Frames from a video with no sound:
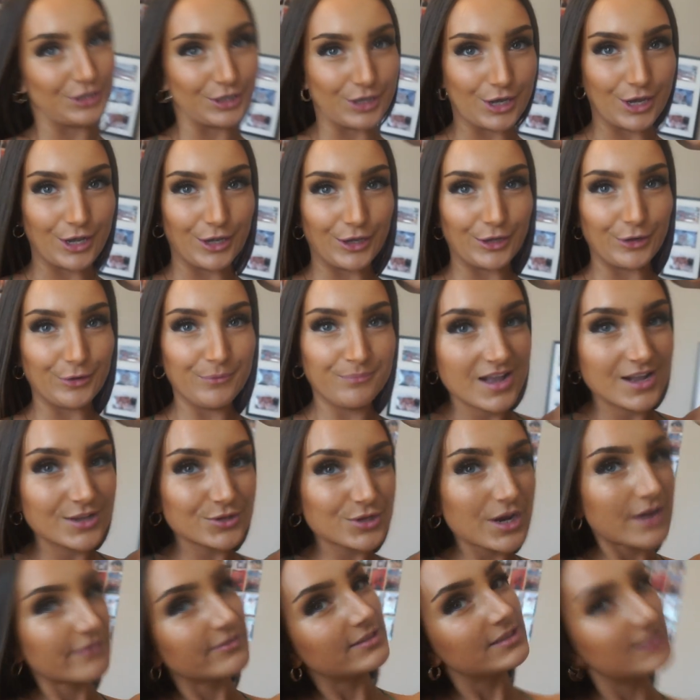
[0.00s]
go
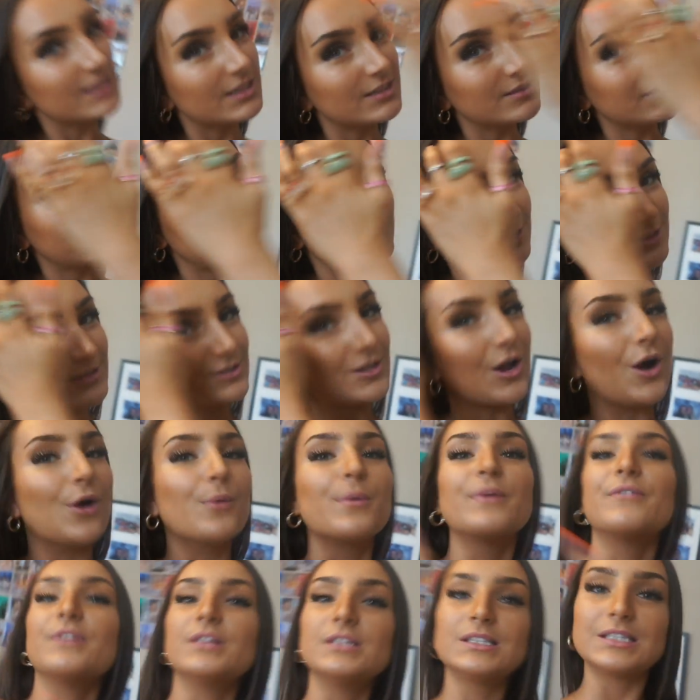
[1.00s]
Trafford Centre to start
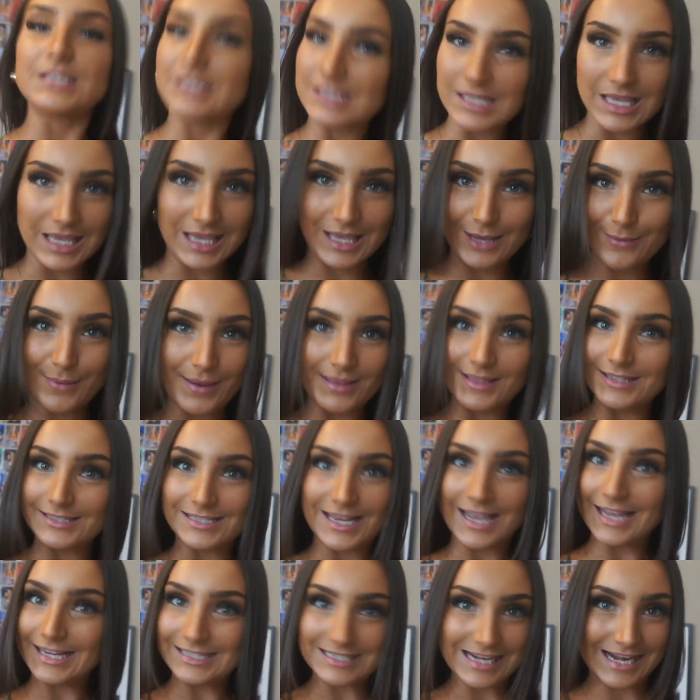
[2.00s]
with and see where the
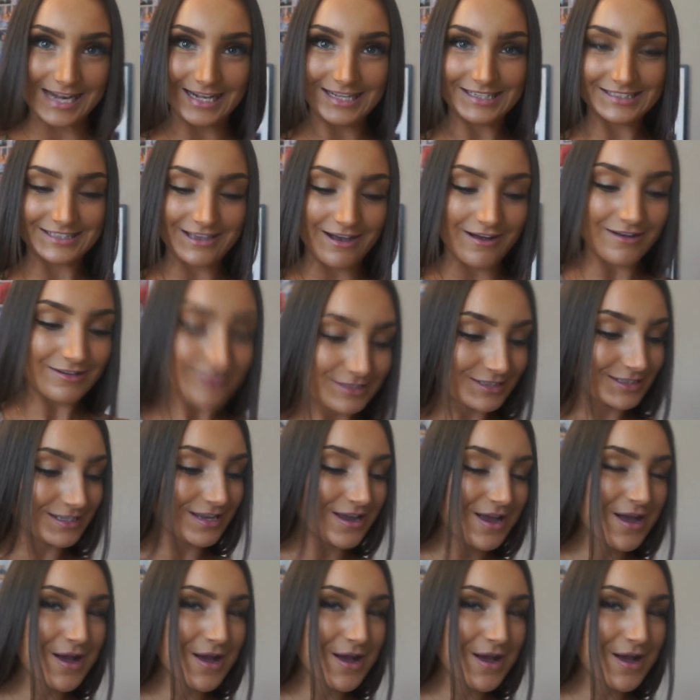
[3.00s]
day takes us.